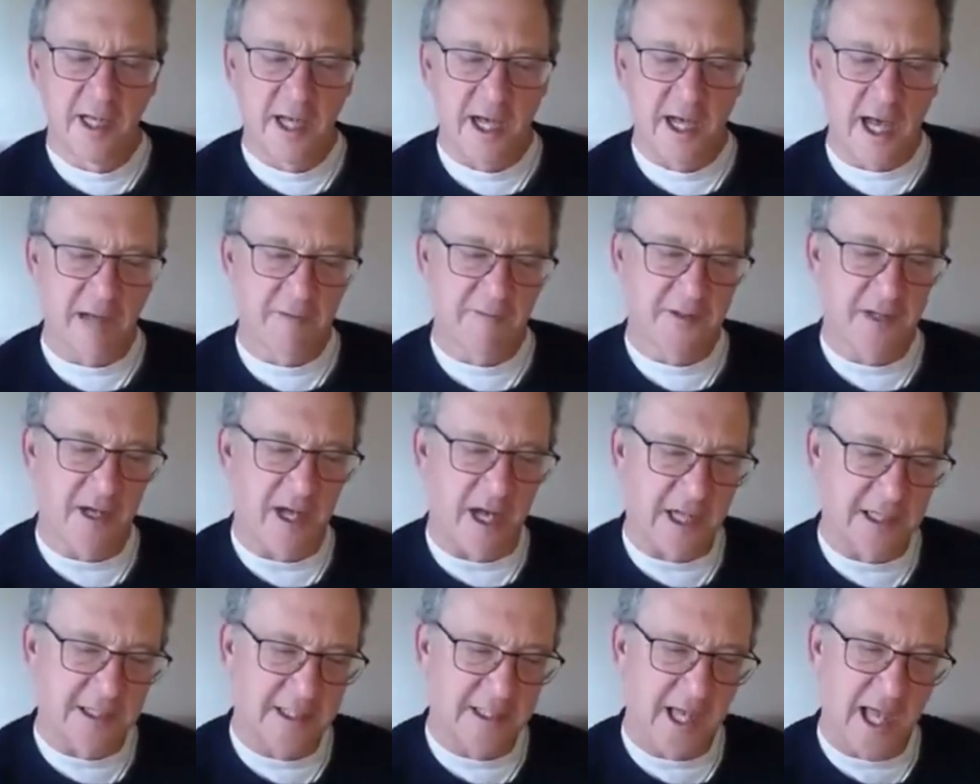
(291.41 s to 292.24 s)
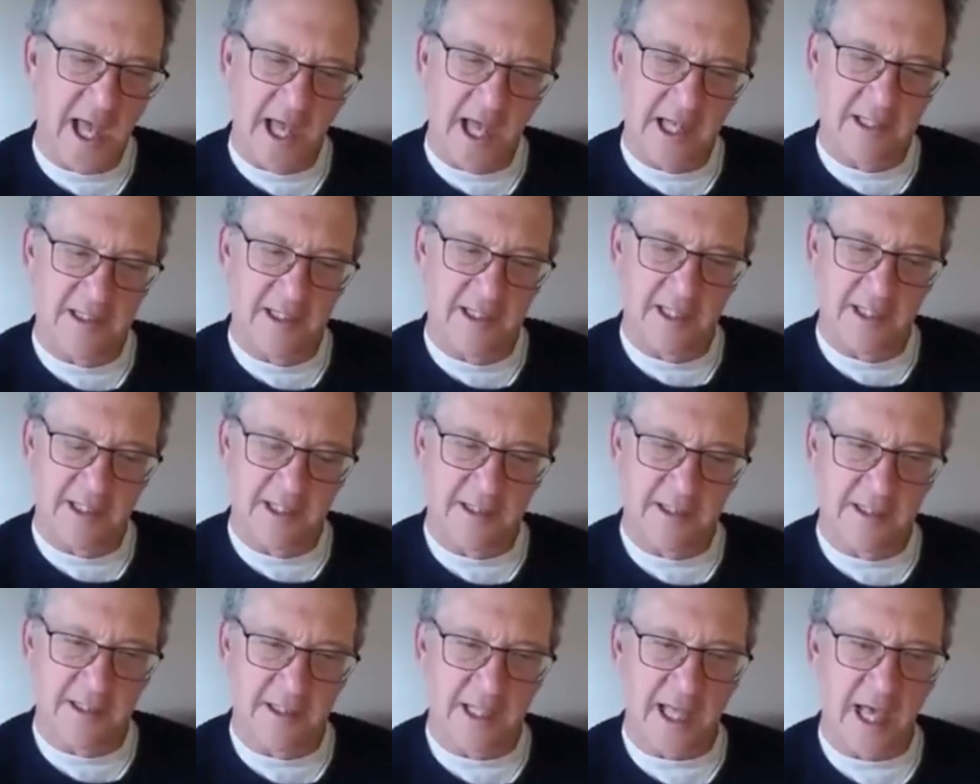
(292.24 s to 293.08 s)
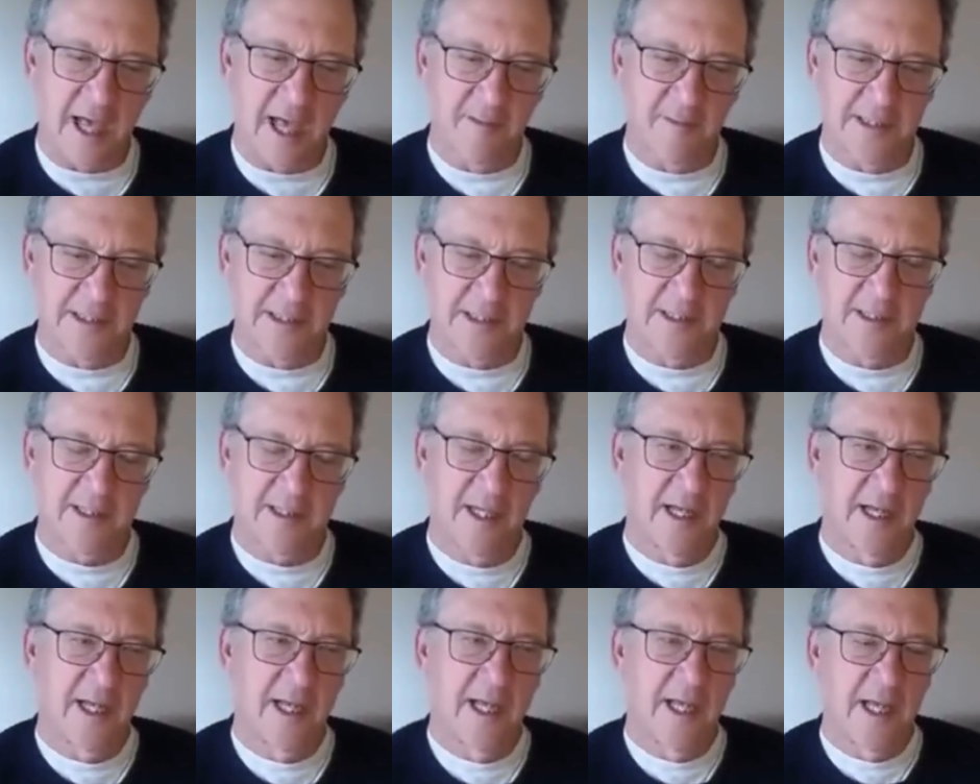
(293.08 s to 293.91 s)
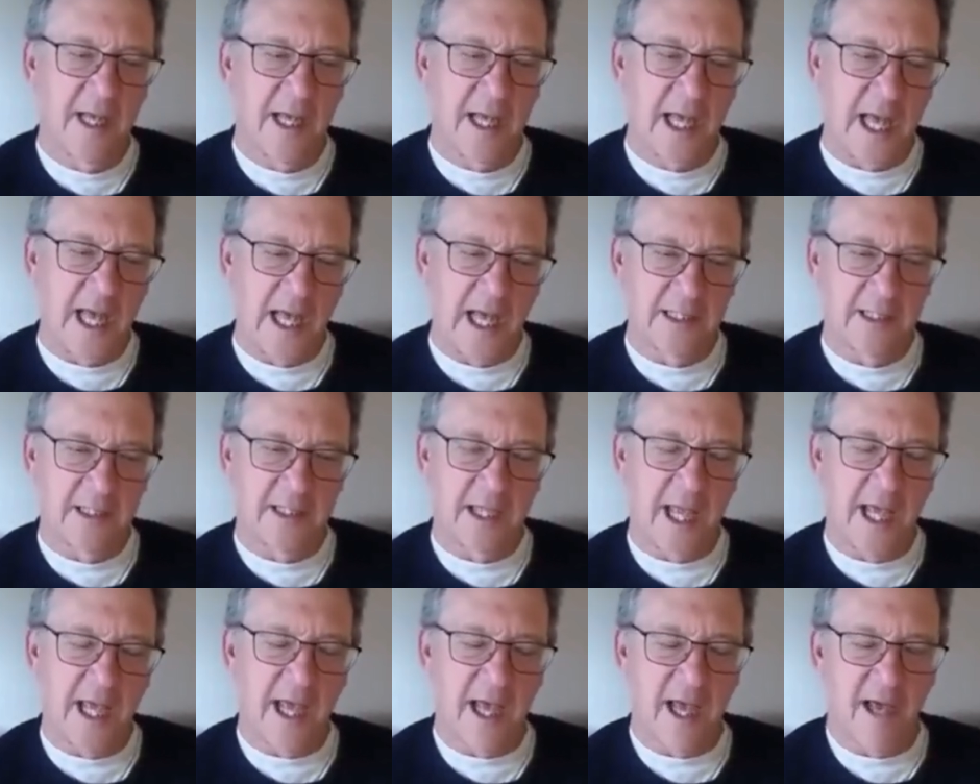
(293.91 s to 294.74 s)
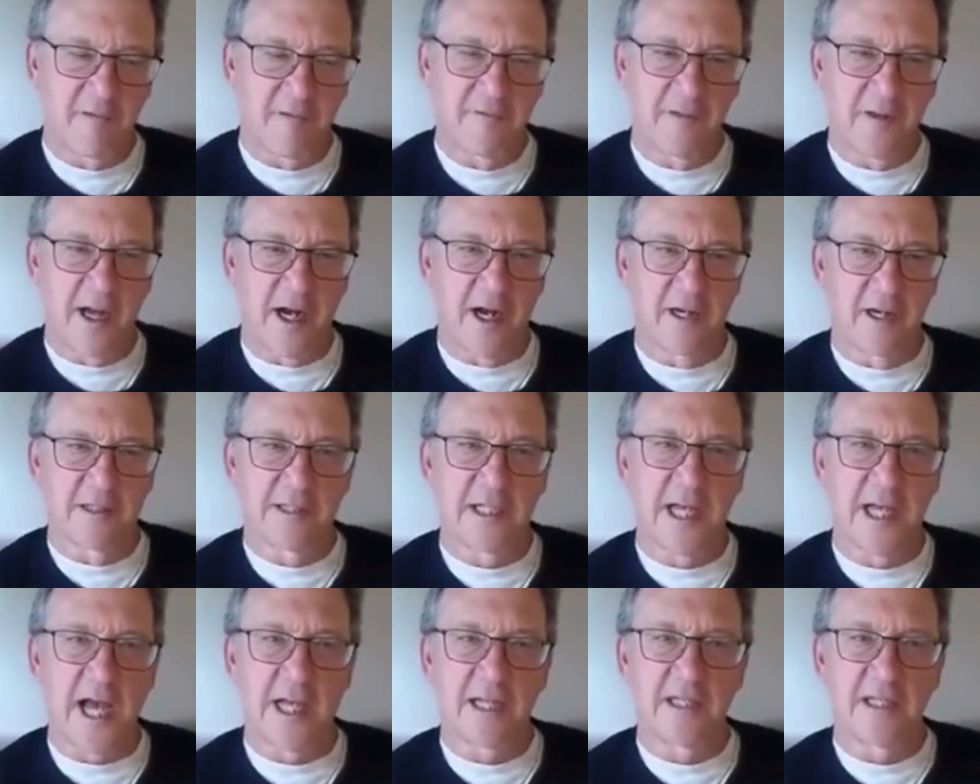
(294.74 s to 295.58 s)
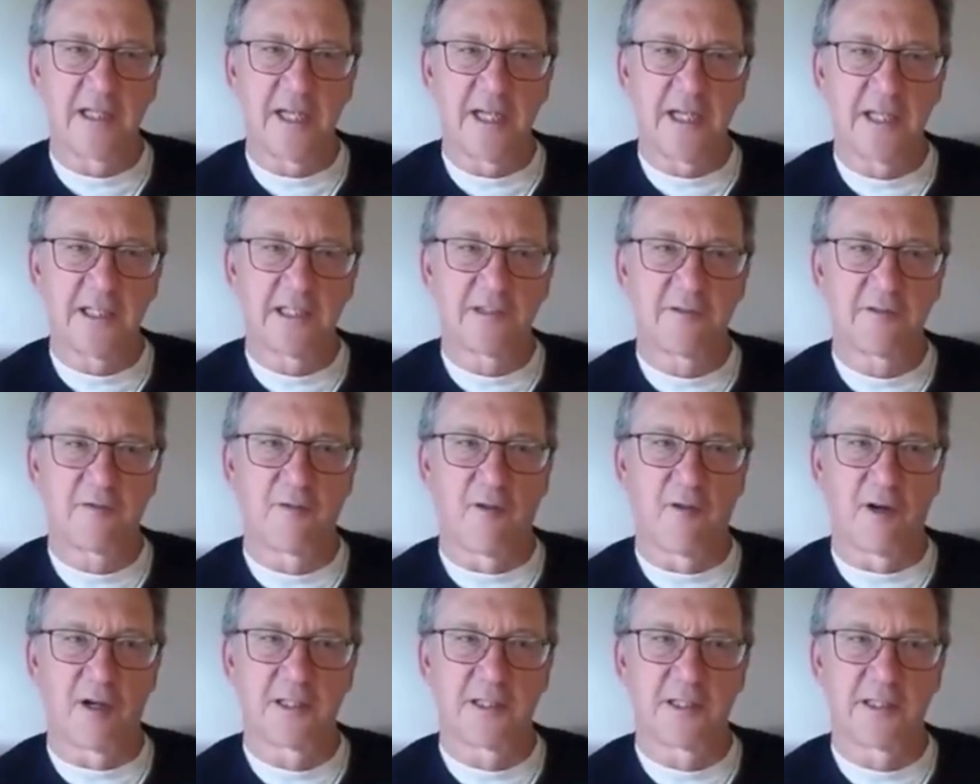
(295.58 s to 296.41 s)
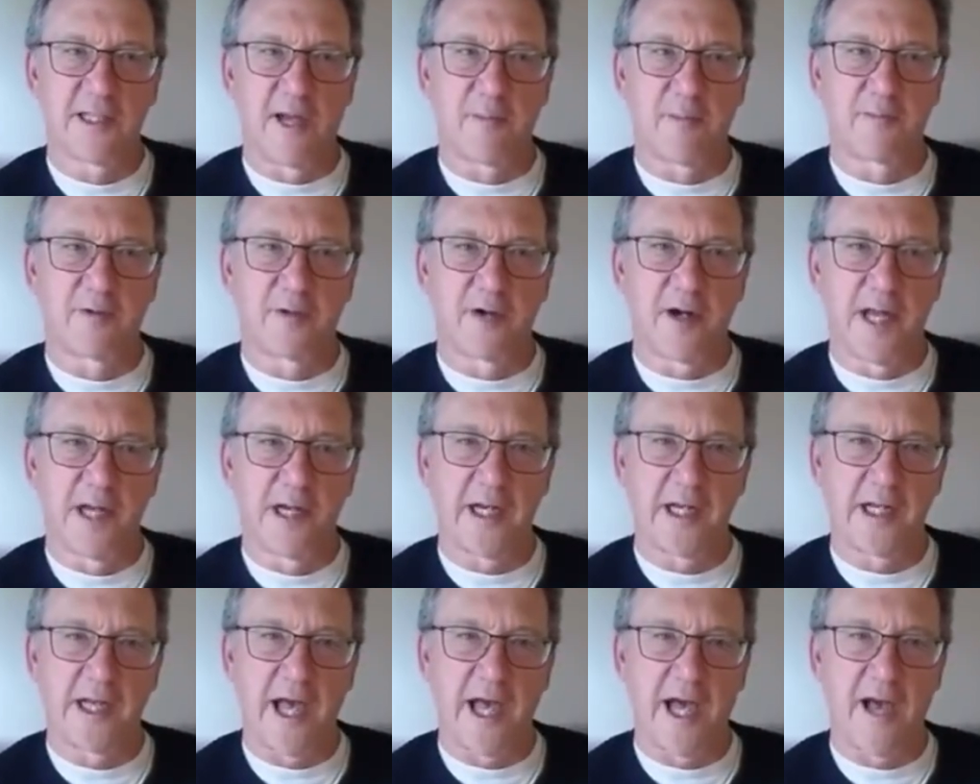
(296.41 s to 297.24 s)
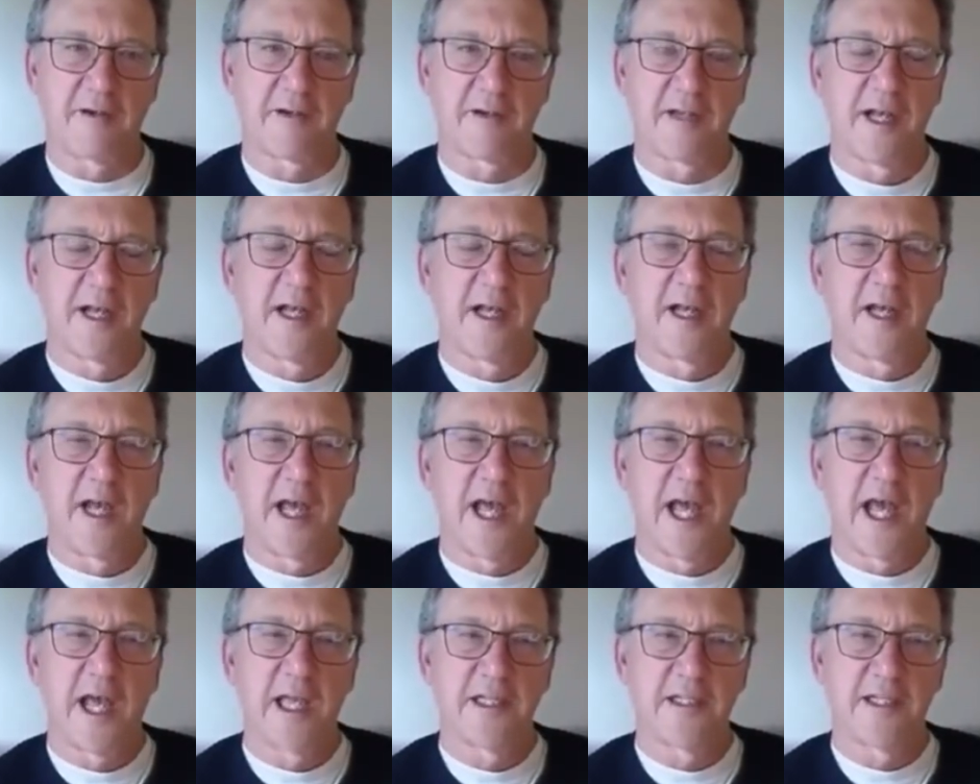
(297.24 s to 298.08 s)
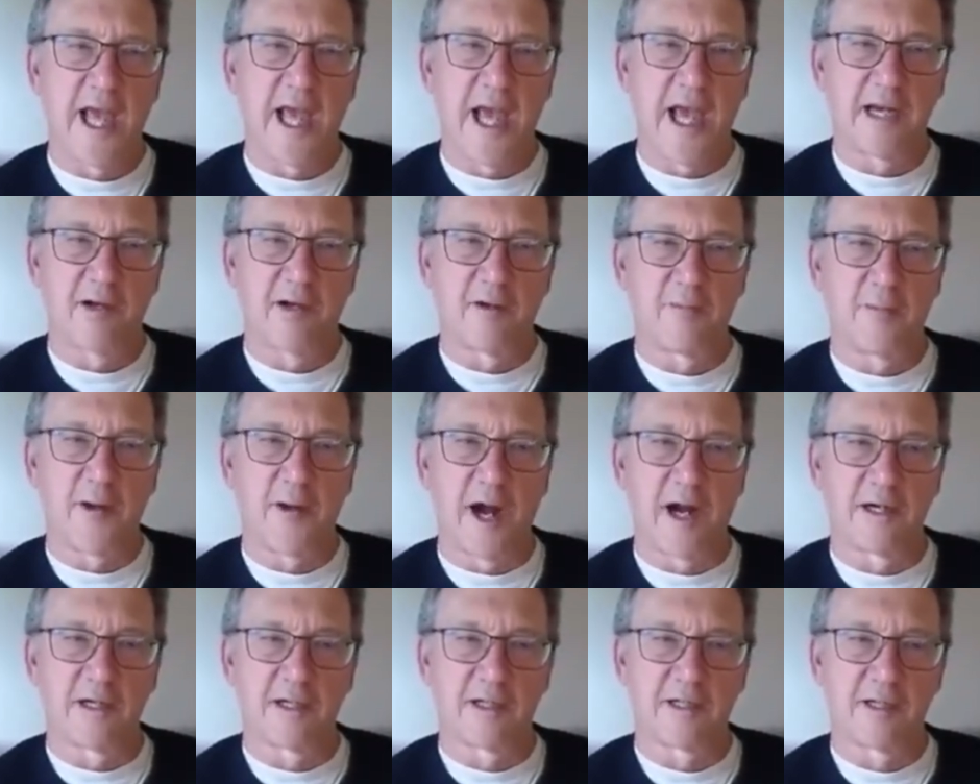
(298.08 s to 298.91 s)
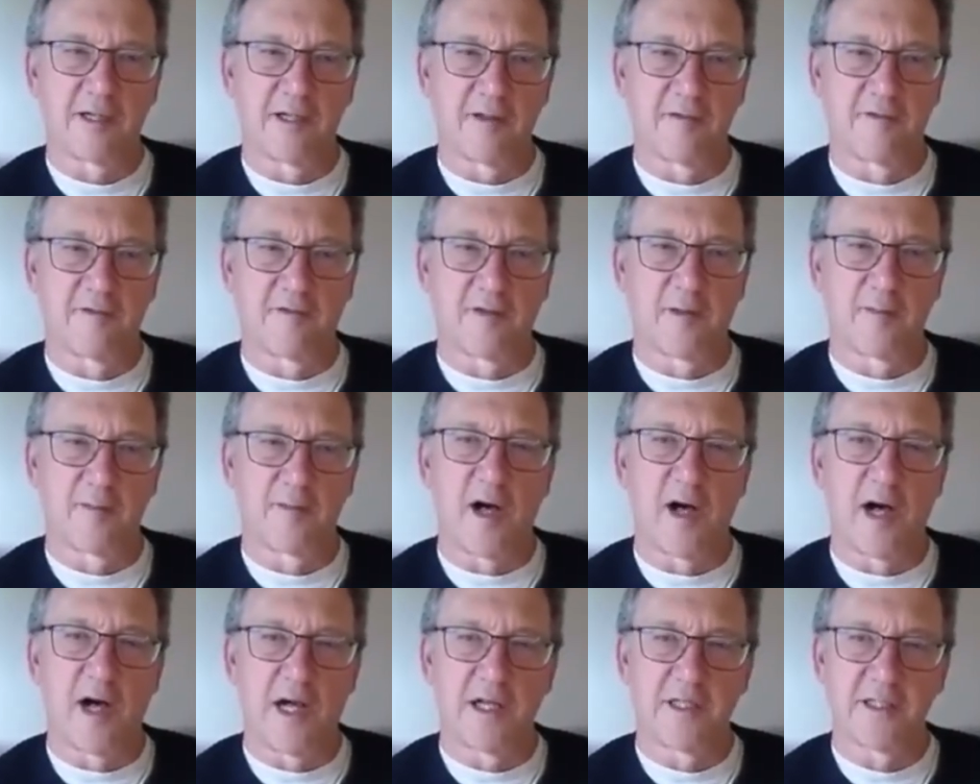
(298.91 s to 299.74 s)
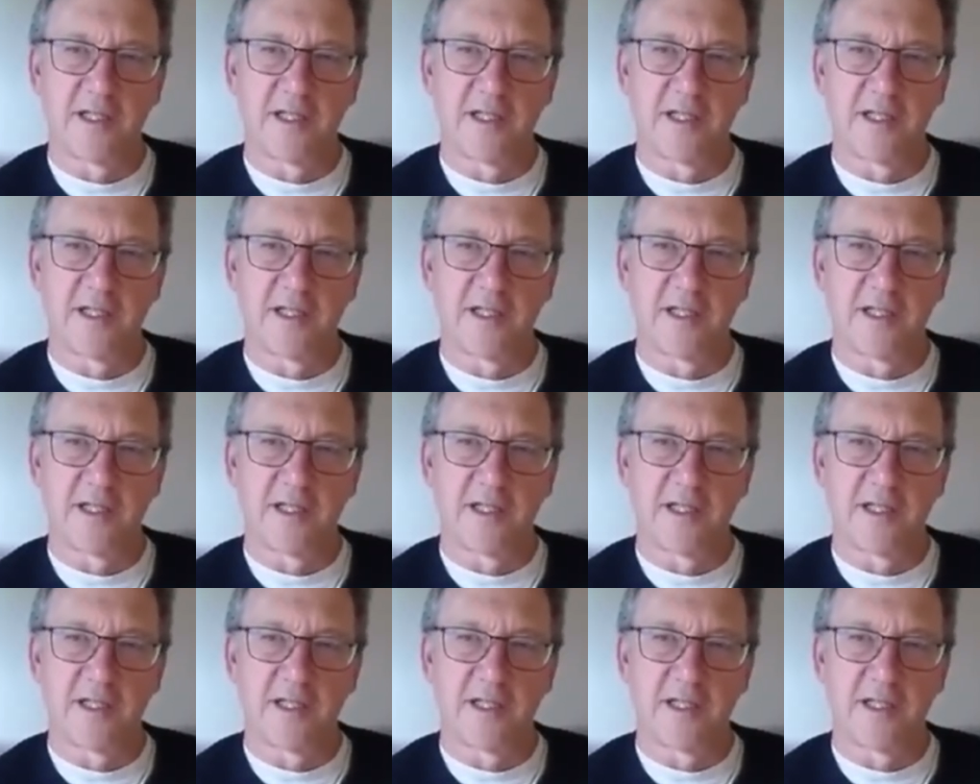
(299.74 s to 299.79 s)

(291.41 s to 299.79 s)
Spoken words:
I've talked to analytical chemists, and they have their techniques for separating out a nanoparticle from all the